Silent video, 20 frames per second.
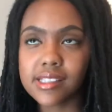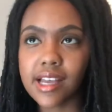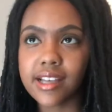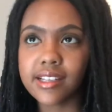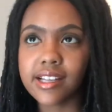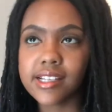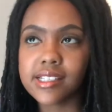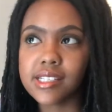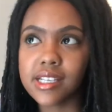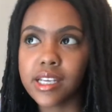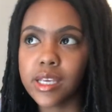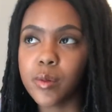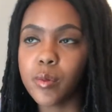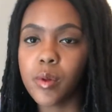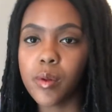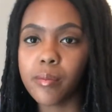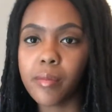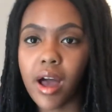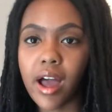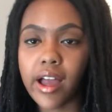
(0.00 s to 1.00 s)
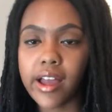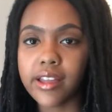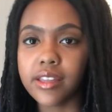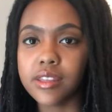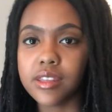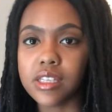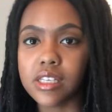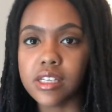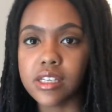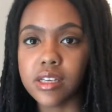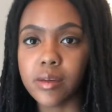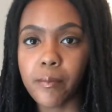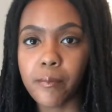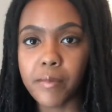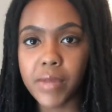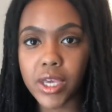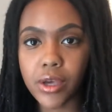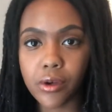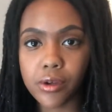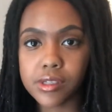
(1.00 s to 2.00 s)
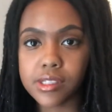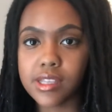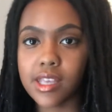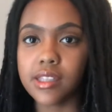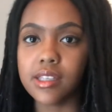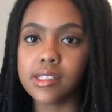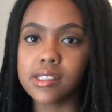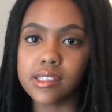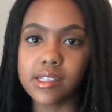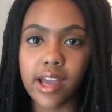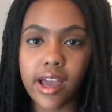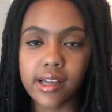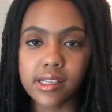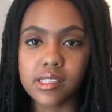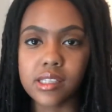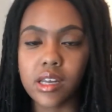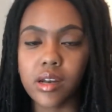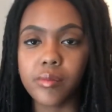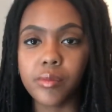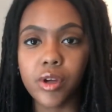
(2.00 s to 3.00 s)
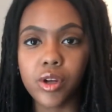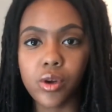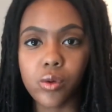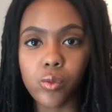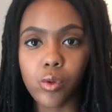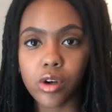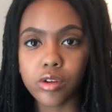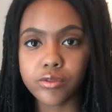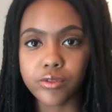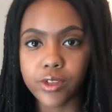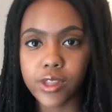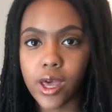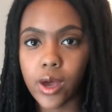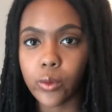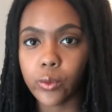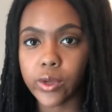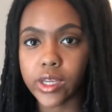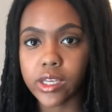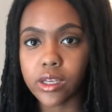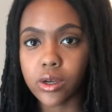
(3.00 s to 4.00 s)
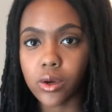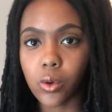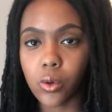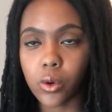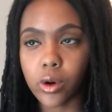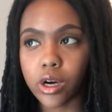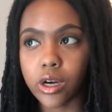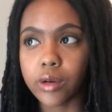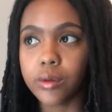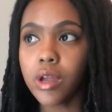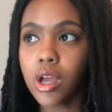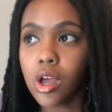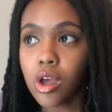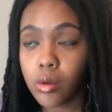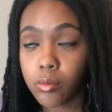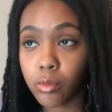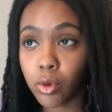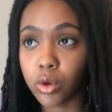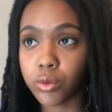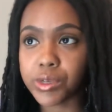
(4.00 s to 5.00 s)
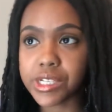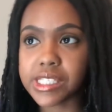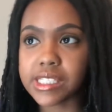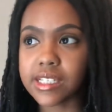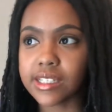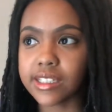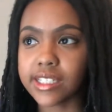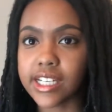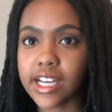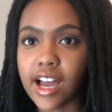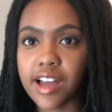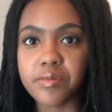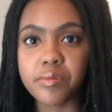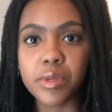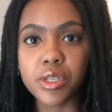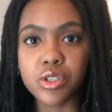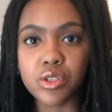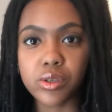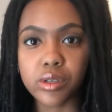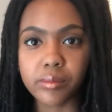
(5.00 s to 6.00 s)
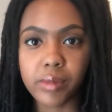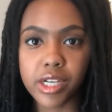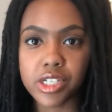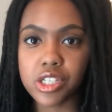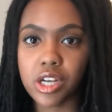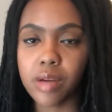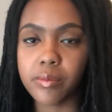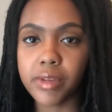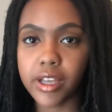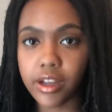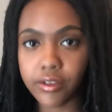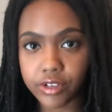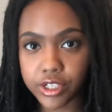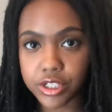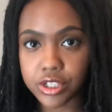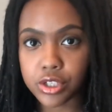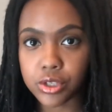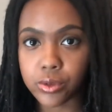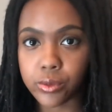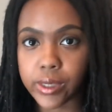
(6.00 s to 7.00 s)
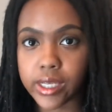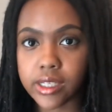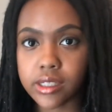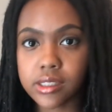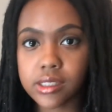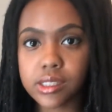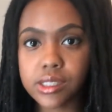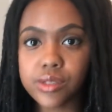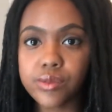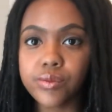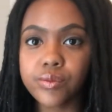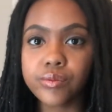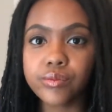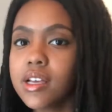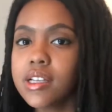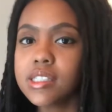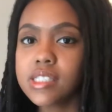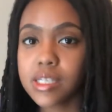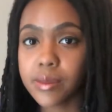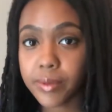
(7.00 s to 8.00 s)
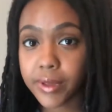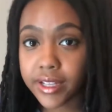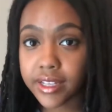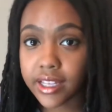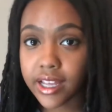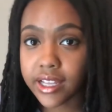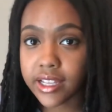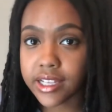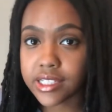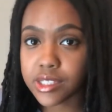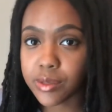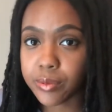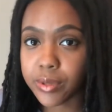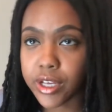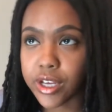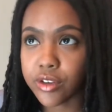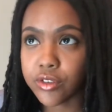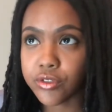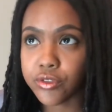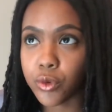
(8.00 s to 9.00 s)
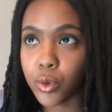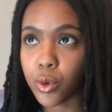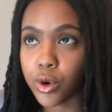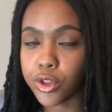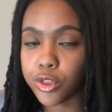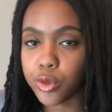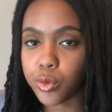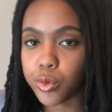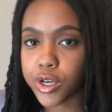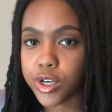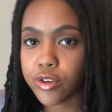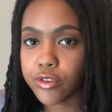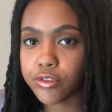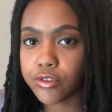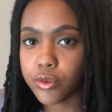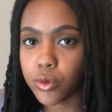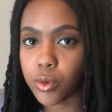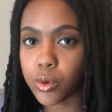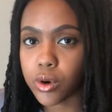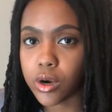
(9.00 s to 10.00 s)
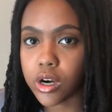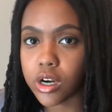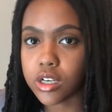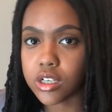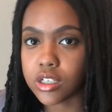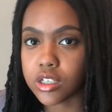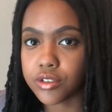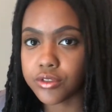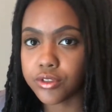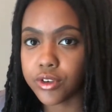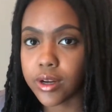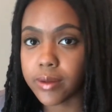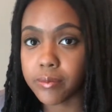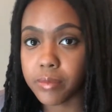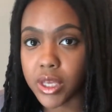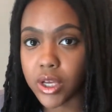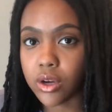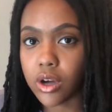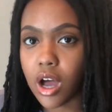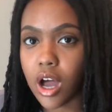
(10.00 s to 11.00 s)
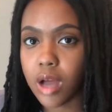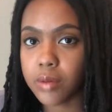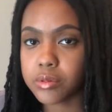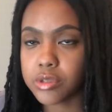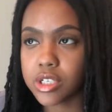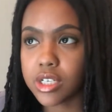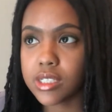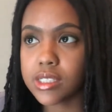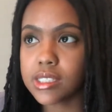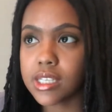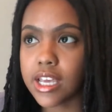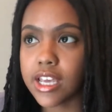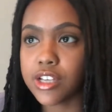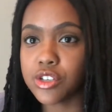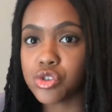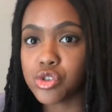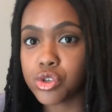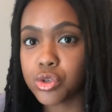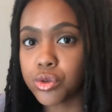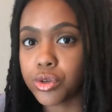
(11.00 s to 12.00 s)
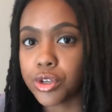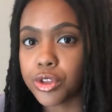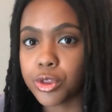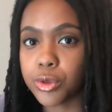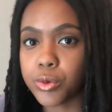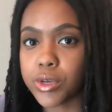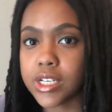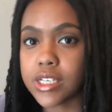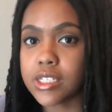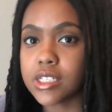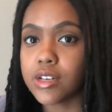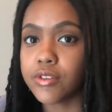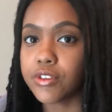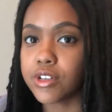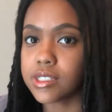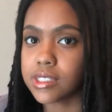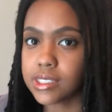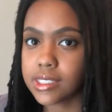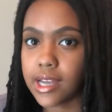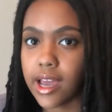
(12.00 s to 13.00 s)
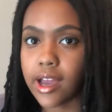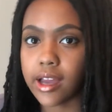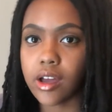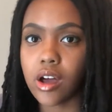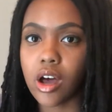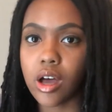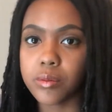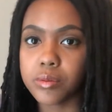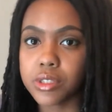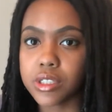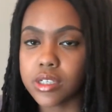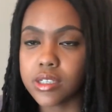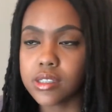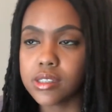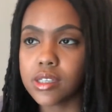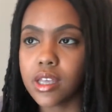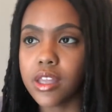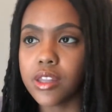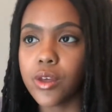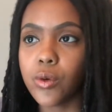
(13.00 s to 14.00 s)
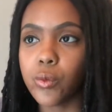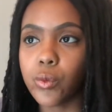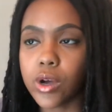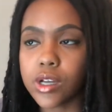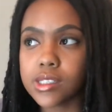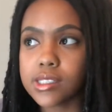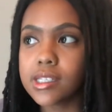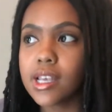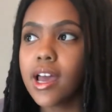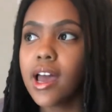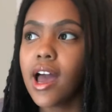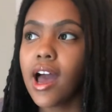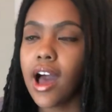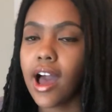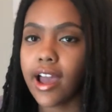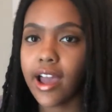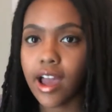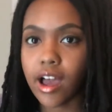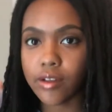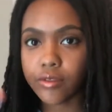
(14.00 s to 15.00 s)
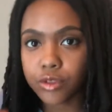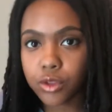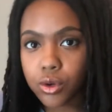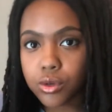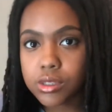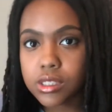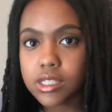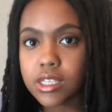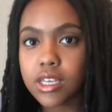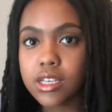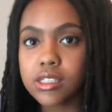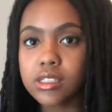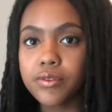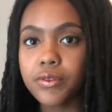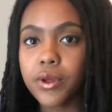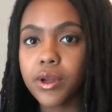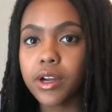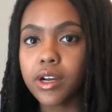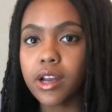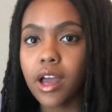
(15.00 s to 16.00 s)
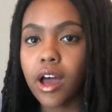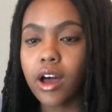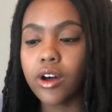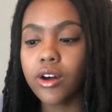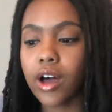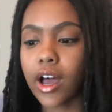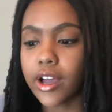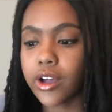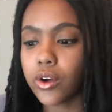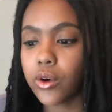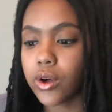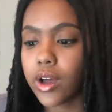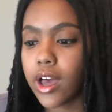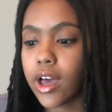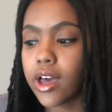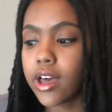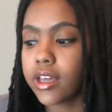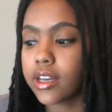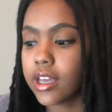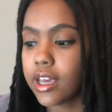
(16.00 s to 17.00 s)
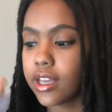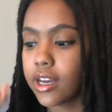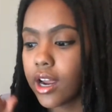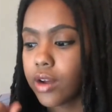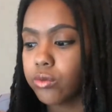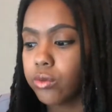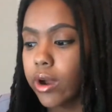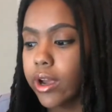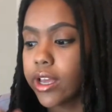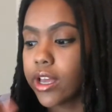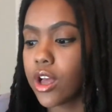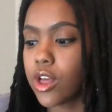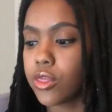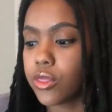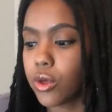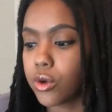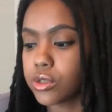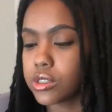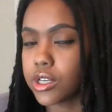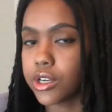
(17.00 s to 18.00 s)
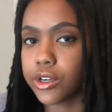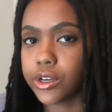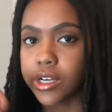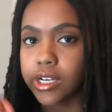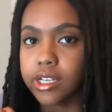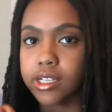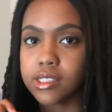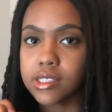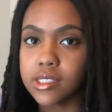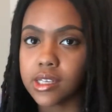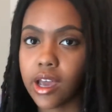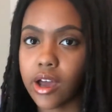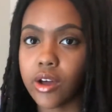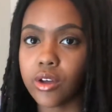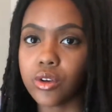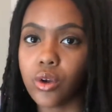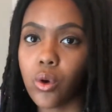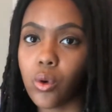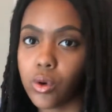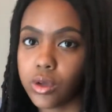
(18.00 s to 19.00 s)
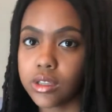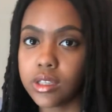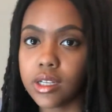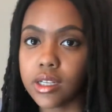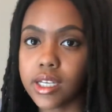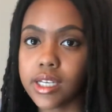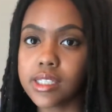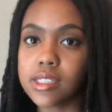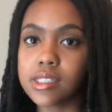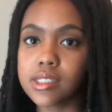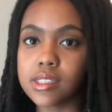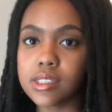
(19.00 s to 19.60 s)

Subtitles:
I like to keep in mind the meals and the snacks that I'm gonna want for that week, or more recently, I've been doing my shopping every 2 weeks. Typically, I like to plan for 3 to 4 different meal options and 2 to 3 different snack options. And then once I have those things figured out, I go ahead and I write those ingredients down on the list.